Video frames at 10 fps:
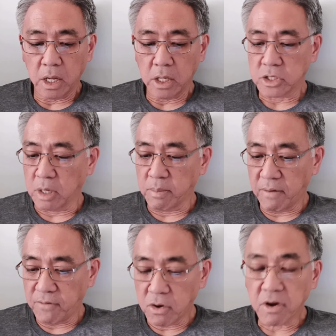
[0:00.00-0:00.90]
some
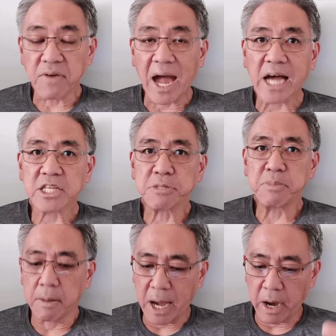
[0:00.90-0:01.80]
of you have asked me
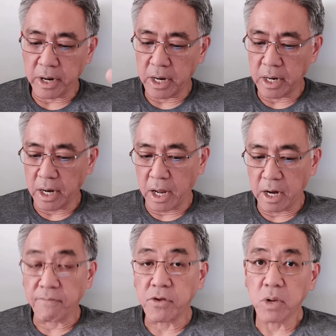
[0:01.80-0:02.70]
about it, and
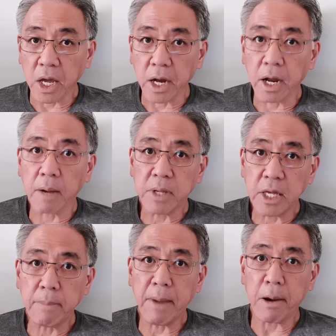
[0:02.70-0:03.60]
if you hit up
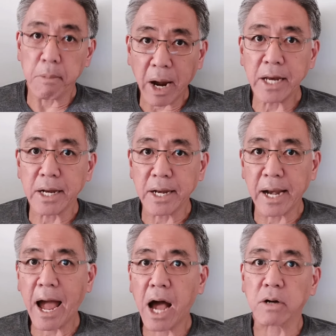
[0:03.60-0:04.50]
eBay right
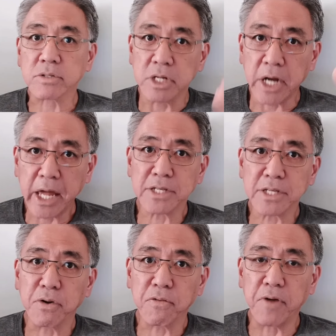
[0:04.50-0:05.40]
now, today is
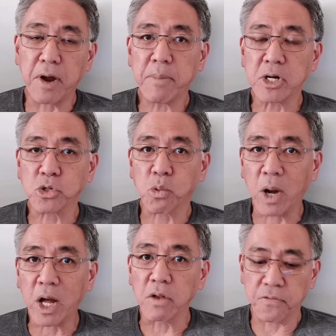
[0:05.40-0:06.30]
November
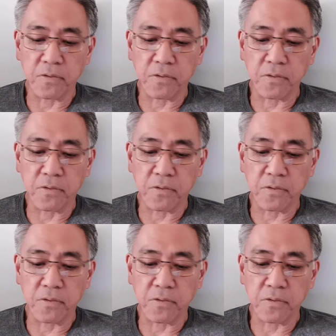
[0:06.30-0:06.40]
12th,